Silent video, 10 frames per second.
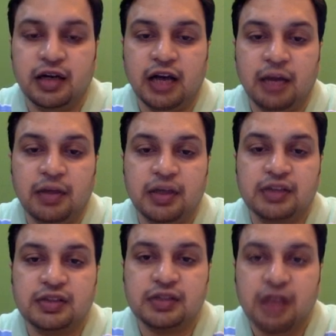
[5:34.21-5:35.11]

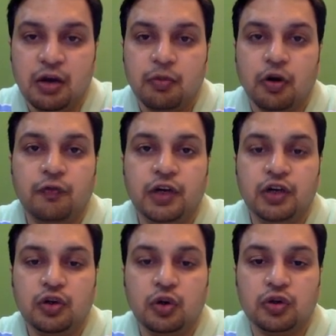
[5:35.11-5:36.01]
Dabur's
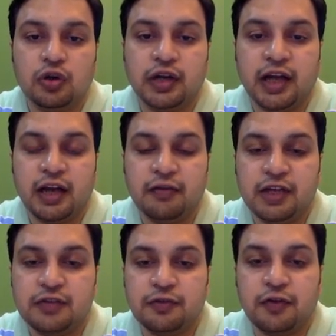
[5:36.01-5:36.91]
Profit growth on an
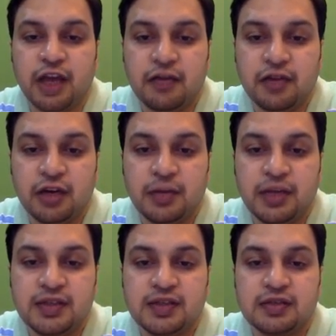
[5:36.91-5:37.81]
average five year
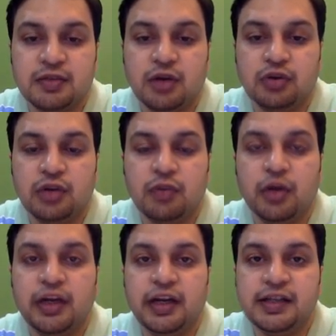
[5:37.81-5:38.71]
basis is about
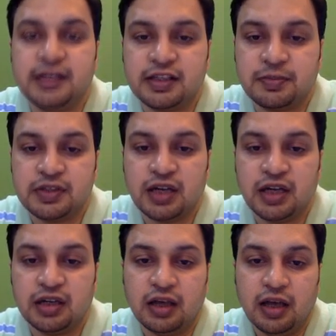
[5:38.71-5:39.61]

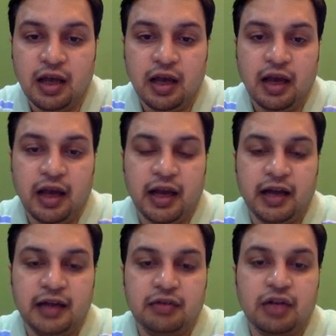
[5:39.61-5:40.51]
3.86%
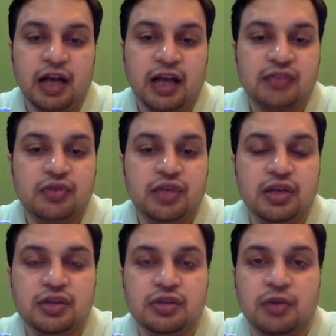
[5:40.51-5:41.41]
and the last three
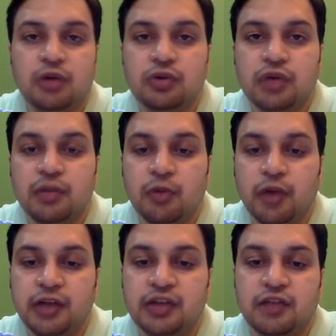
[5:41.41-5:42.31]
years is about
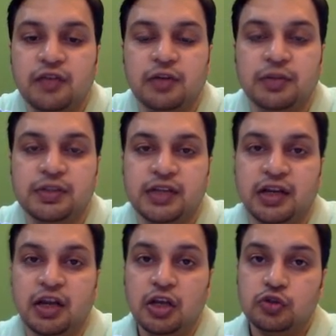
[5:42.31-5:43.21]

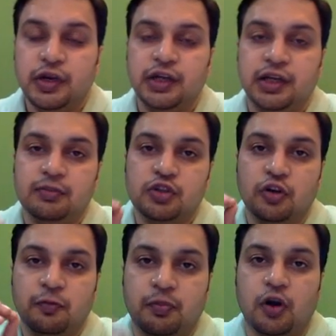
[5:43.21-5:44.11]
3.31%. So in terms
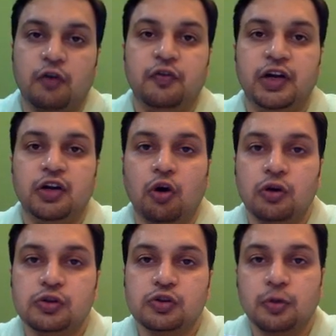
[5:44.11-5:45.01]
of profit
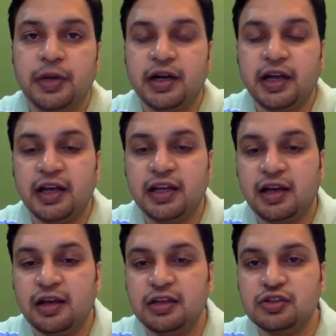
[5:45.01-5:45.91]
also
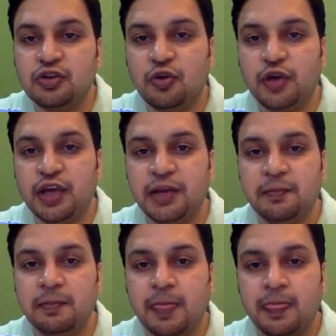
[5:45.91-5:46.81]
Britannia is
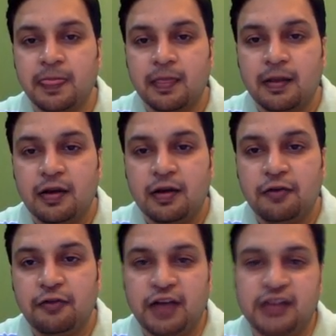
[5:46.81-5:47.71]
growing
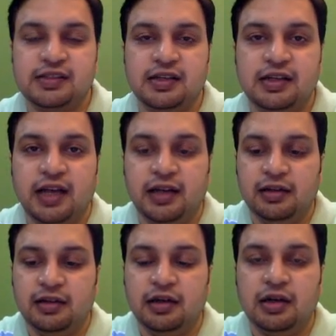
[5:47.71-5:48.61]
faster
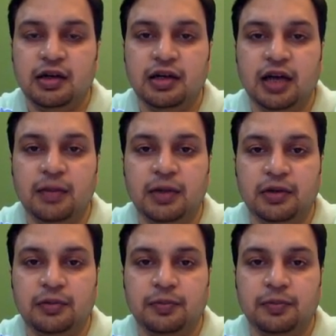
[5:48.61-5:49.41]
than Dabur.